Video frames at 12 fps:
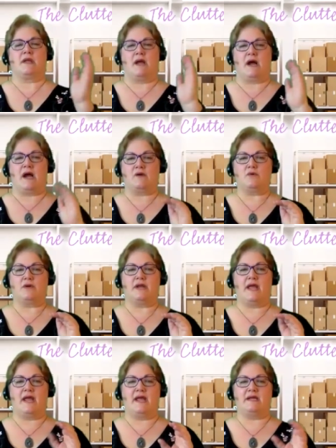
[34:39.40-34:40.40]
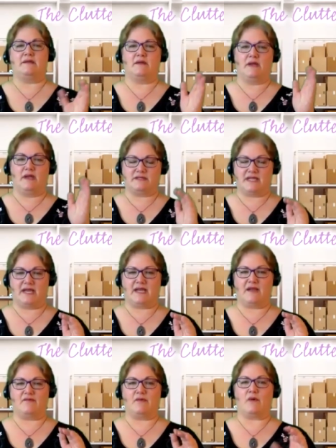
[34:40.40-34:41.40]
I would, A, take
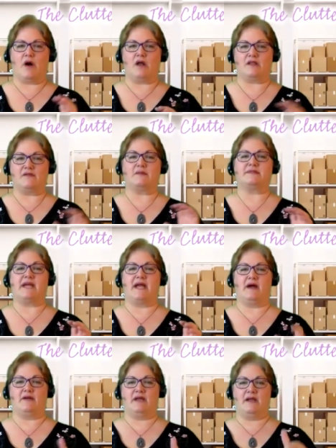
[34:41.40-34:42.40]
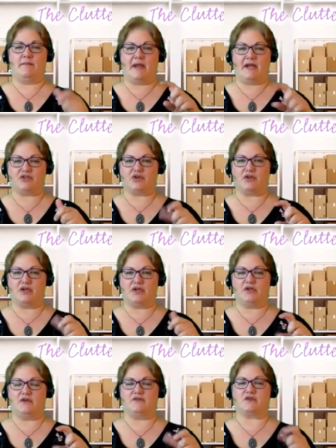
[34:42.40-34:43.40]
all of them down and make sure that
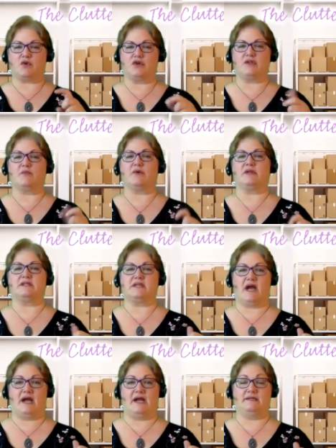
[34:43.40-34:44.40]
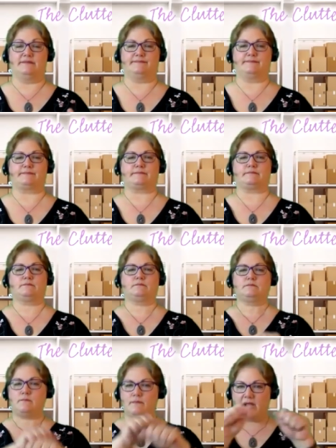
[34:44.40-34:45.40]
you've screwed them really tight.
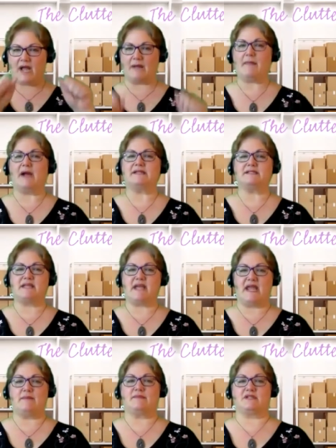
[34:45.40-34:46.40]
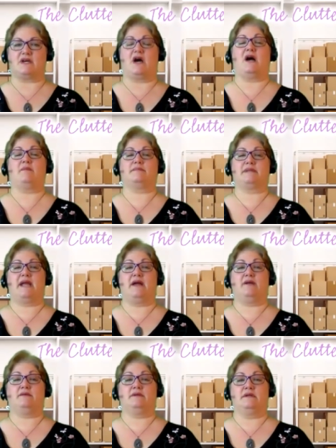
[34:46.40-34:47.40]
I might tape the top
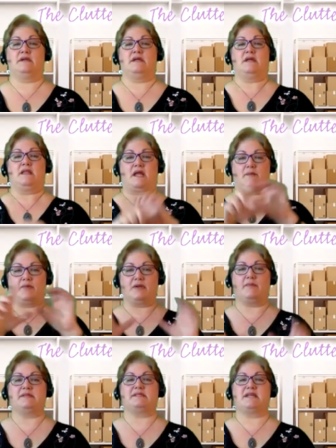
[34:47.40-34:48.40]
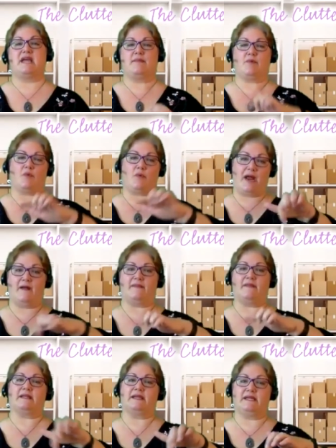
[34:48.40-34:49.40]
down, like put a piece of tape around
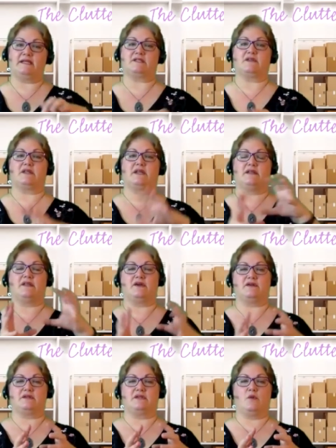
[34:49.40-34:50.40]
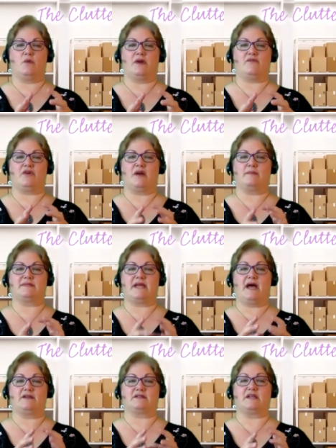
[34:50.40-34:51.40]
the lid so that whatever comes
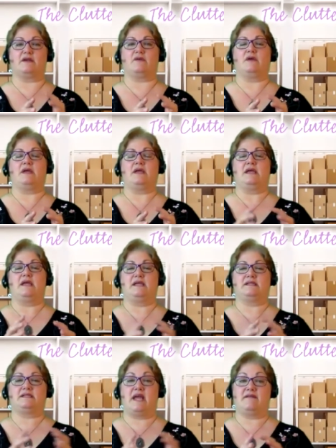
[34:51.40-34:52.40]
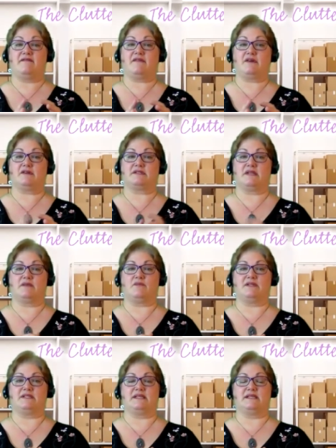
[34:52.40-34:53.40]
out is going to hit tape first and
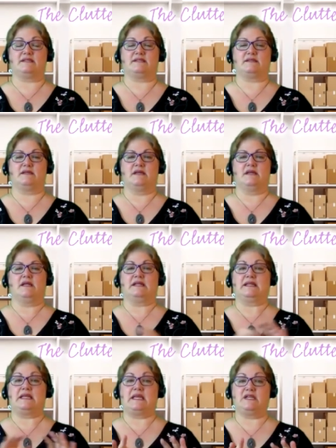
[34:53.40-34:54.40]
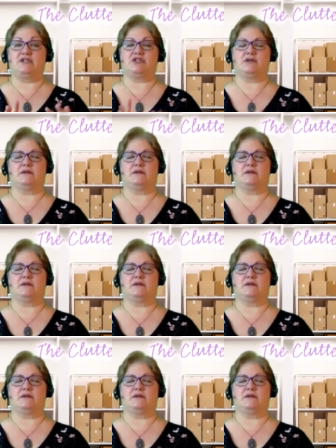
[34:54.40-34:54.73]
resist leakage.